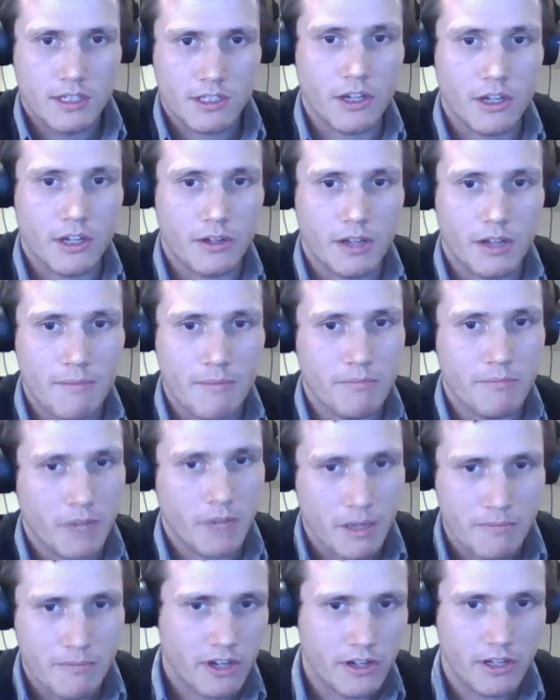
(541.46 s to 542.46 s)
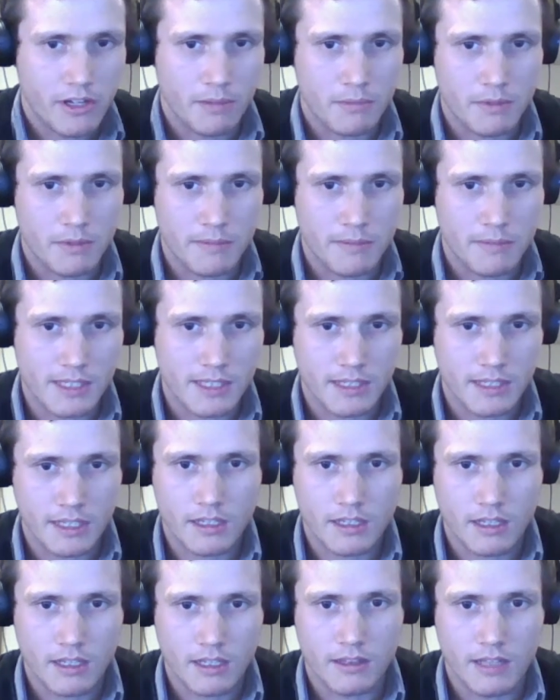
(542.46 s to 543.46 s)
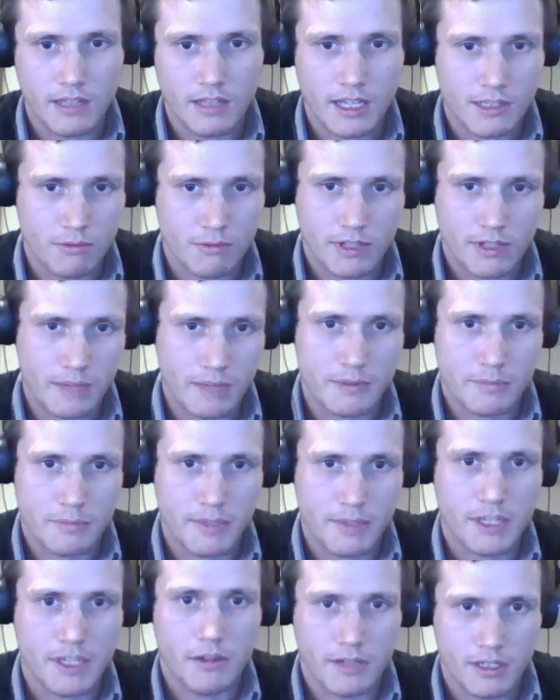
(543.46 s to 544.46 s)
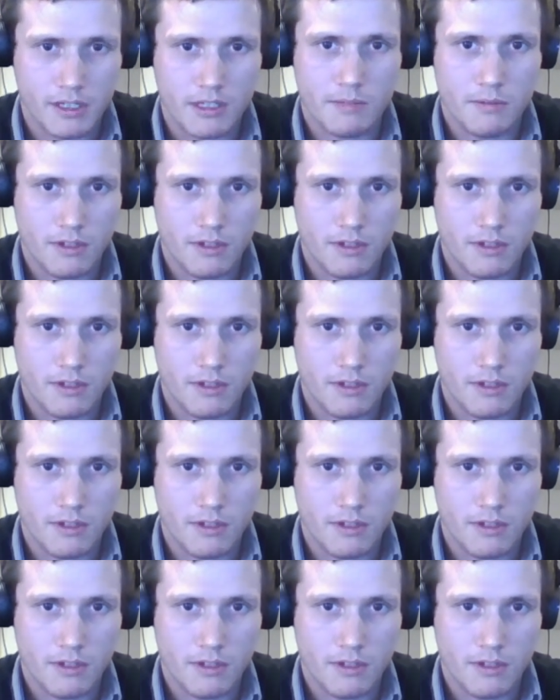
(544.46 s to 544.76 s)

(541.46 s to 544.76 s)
So I'm very optimistic, and that's what keeps me going, I